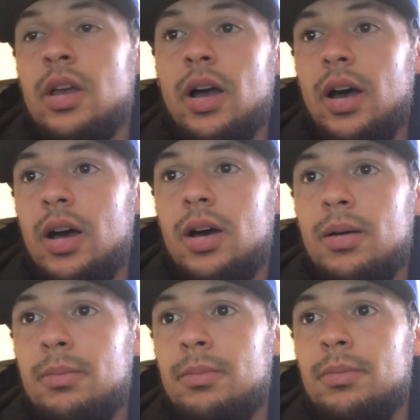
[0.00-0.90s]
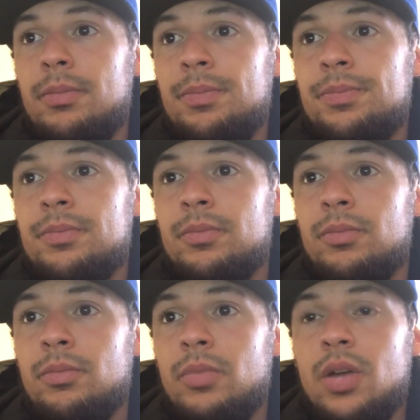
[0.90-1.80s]

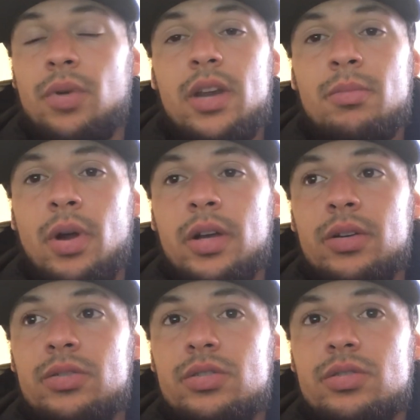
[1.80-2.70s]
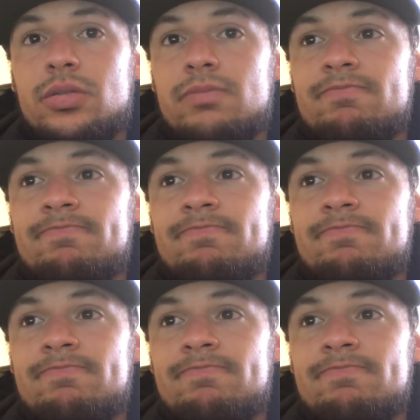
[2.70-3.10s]
But Randa Marcos,